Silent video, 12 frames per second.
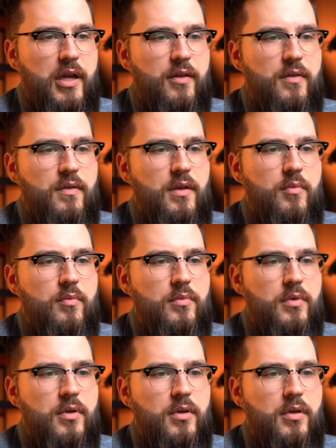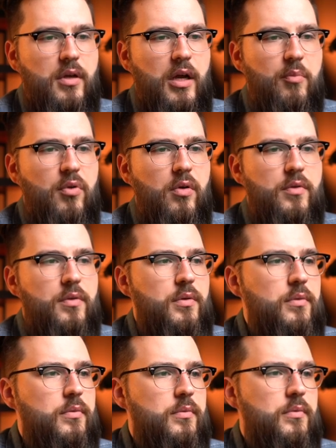add theme, upload,
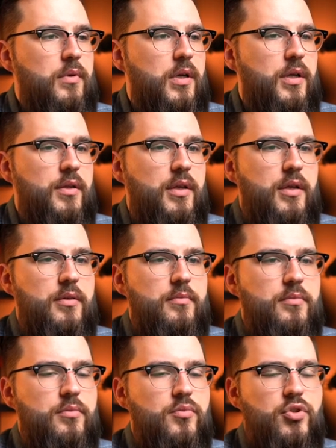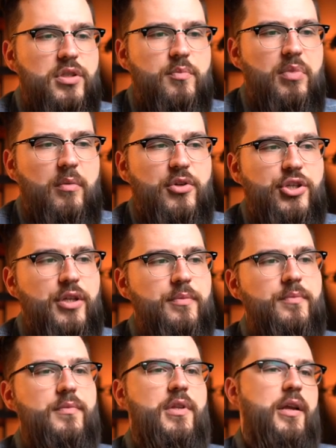and then just publish it
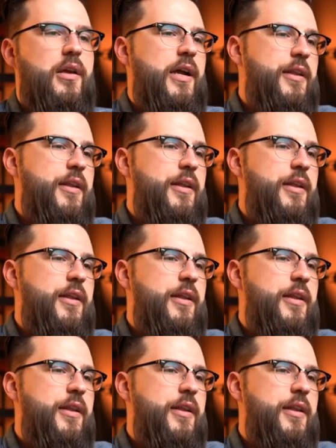like I